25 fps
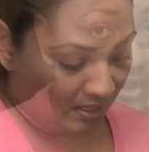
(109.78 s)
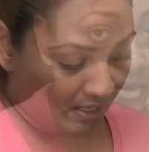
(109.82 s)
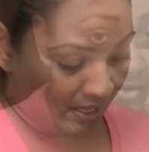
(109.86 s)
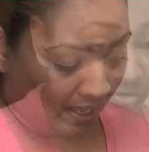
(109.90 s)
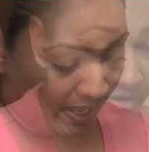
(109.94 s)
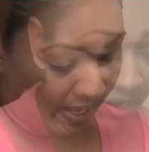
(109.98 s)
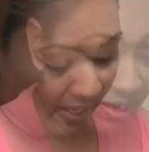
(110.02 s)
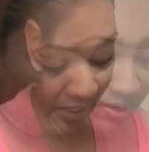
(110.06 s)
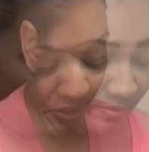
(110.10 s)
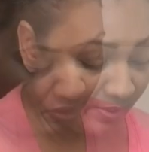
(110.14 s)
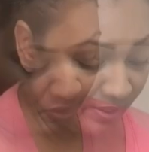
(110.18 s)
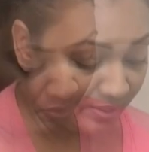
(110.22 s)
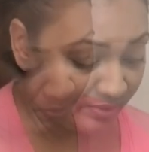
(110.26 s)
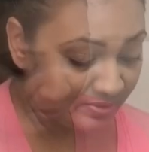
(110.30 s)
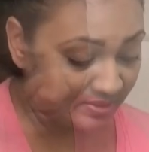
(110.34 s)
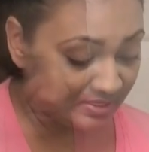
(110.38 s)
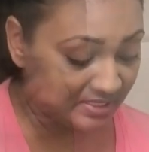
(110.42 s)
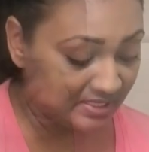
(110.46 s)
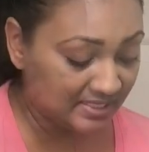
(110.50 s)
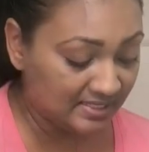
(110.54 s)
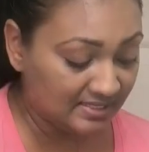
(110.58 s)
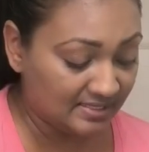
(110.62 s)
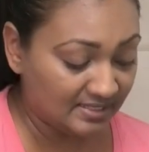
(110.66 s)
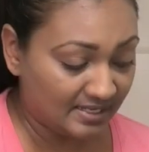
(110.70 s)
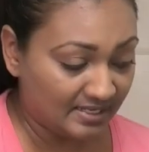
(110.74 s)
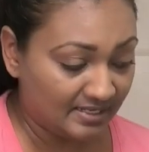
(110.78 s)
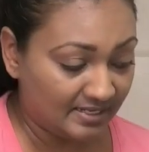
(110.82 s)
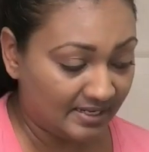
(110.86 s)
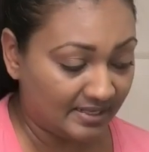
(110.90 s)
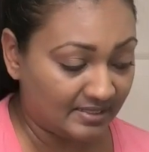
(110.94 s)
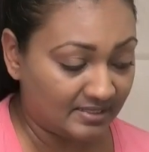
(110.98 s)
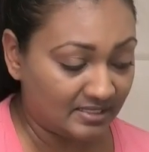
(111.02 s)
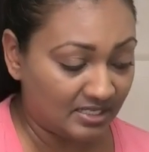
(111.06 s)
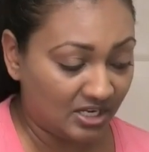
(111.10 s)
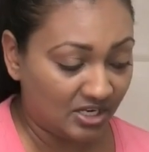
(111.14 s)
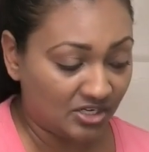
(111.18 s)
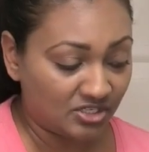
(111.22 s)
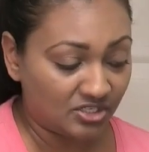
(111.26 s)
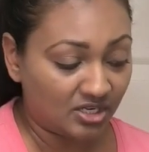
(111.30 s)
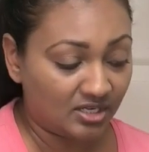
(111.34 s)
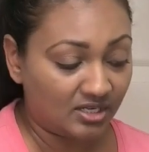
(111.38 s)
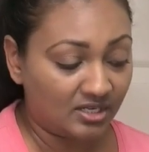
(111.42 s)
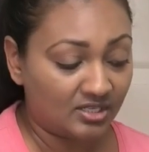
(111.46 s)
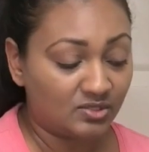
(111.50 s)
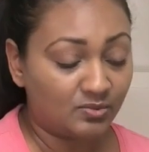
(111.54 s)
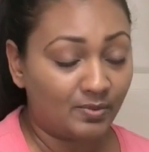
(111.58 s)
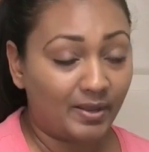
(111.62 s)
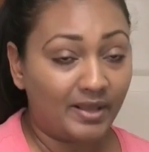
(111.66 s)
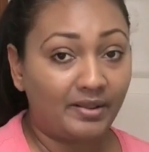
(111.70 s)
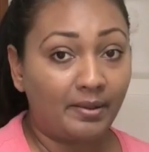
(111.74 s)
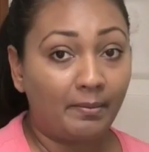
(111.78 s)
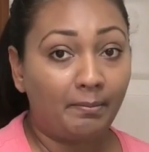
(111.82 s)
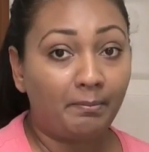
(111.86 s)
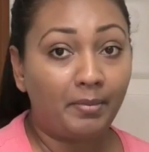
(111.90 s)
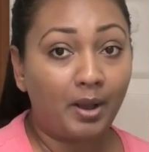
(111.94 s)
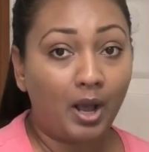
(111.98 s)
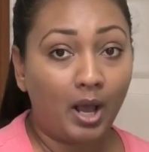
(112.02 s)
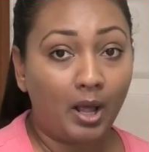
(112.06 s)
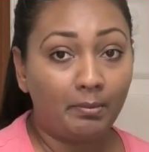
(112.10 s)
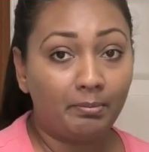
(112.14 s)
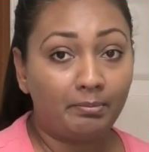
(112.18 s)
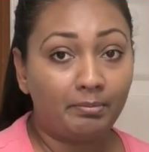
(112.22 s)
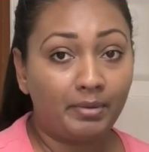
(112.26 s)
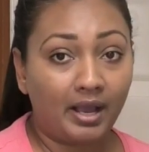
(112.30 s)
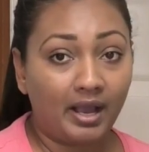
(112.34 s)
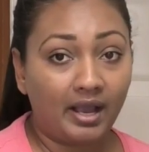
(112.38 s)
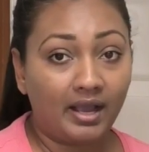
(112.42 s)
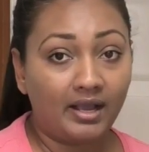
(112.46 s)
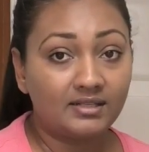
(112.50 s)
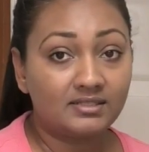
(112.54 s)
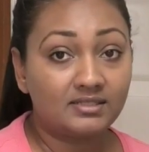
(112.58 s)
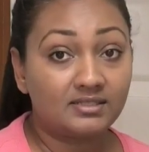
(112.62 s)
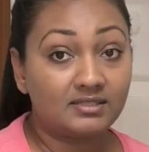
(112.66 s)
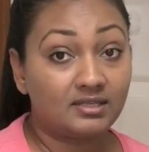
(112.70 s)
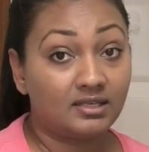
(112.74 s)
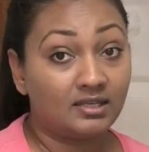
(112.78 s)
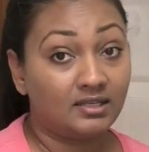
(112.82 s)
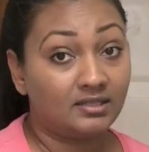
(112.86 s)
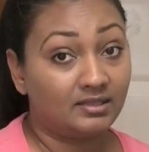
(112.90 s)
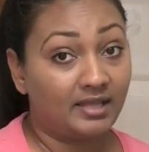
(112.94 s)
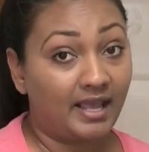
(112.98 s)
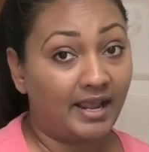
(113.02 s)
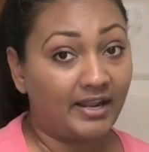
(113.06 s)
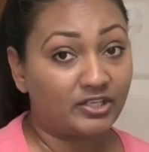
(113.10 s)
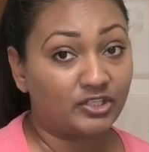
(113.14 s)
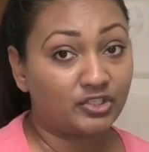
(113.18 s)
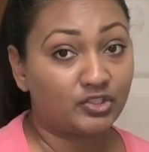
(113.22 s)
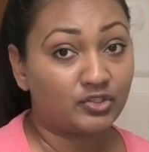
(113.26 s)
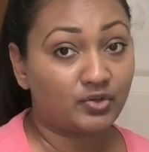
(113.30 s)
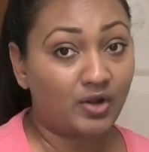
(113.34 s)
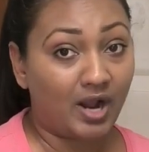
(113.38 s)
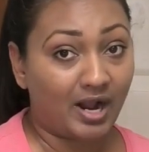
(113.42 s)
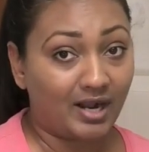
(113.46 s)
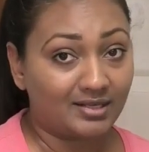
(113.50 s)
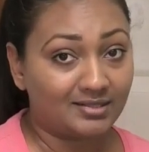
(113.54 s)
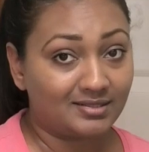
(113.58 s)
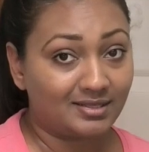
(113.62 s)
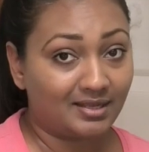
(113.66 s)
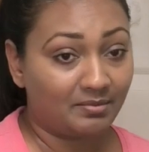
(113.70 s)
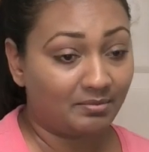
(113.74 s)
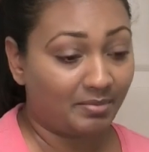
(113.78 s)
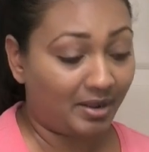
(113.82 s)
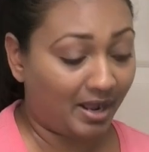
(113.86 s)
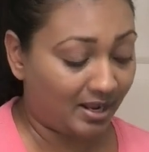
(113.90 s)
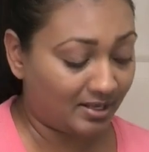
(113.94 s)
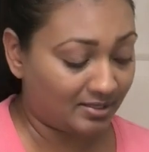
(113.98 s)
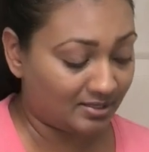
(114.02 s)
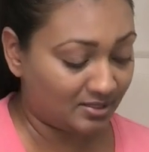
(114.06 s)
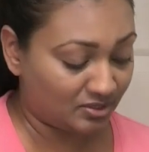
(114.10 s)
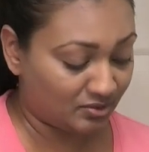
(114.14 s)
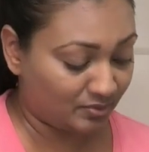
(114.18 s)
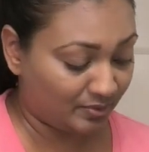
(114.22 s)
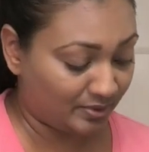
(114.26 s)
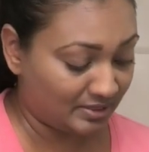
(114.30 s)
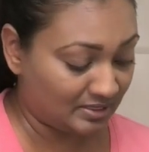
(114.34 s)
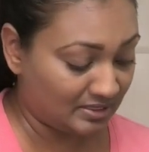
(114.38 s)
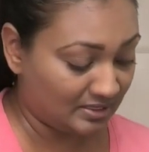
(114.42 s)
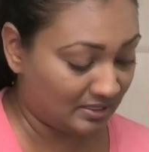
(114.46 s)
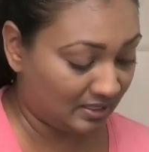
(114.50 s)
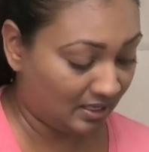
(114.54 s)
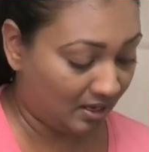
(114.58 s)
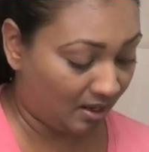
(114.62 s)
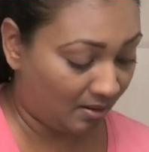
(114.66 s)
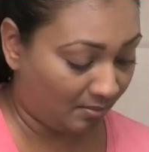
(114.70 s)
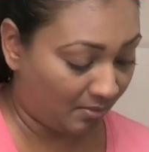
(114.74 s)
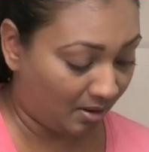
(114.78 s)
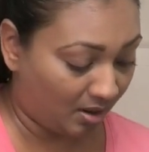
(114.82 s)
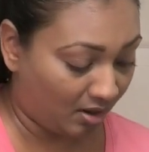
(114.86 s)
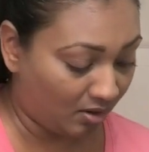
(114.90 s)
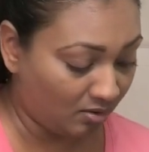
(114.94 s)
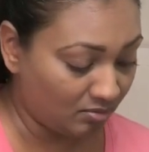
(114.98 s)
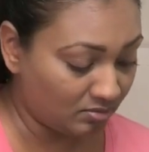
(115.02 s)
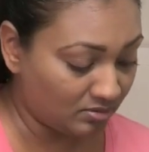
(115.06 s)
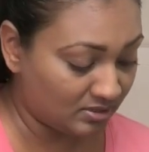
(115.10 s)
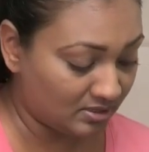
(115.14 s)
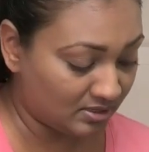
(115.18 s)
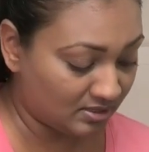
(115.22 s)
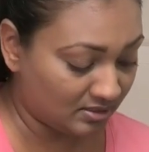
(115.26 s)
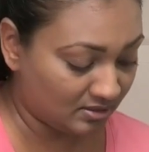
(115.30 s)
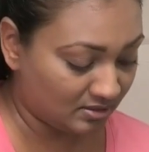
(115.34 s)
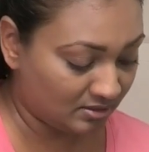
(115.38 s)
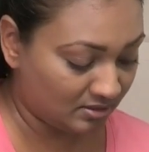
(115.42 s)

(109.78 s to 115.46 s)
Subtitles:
Right where you see this indentation is where the pulp part, the extracting part, is going to come out.